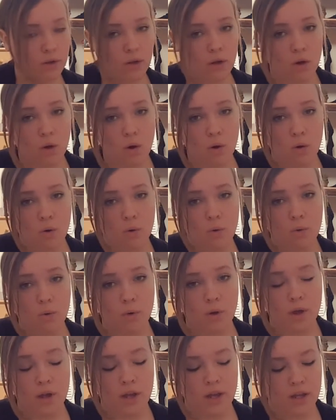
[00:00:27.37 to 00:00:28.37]
the left
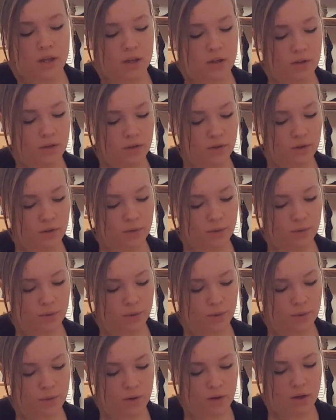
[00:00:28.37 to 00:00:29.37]
common carotid, and
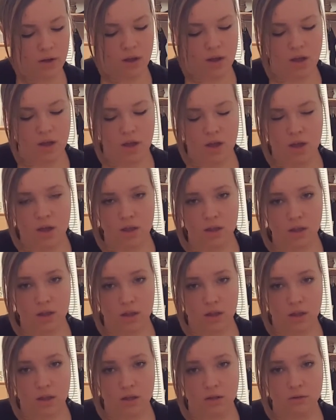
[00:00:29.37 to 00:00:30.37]
the left
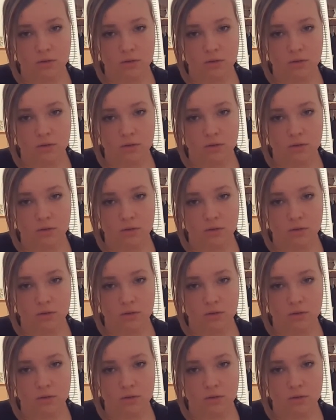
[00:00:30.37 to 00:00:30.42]
subclavian.